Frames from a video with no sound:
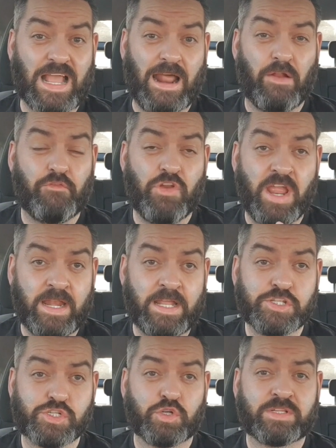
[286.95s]
and I really
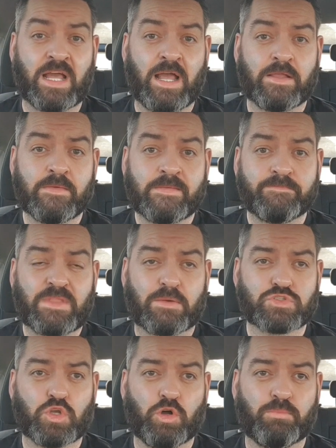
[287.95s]
enjoyed that. That
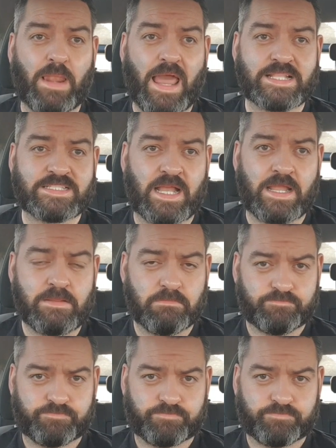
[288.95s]
was called Black Tie.